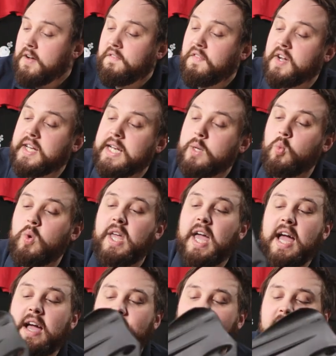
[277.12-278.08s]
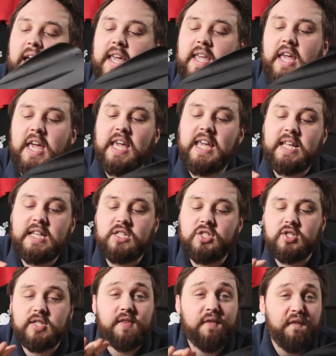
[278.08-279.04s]
Finally, we have a
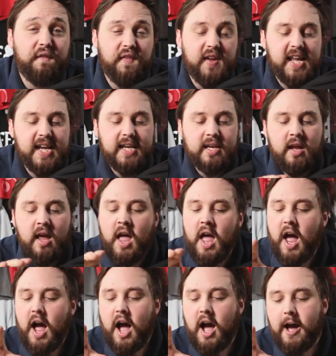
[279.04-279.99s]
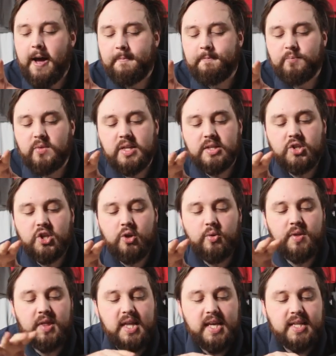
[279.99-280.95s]
hinged fin.
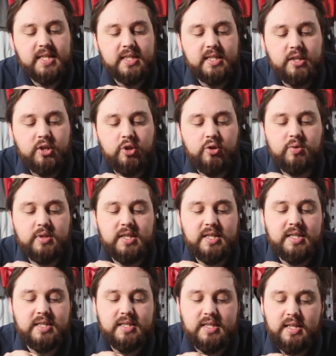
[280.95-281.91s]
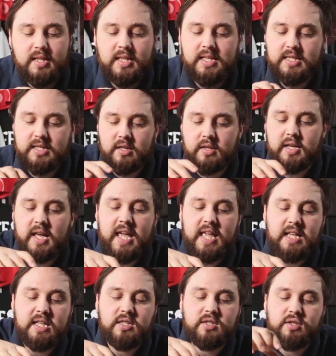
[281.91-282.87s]
So this uses this sort of
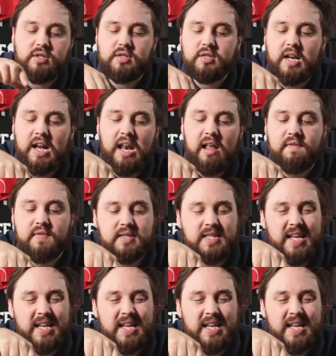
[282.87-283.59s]
hinged clever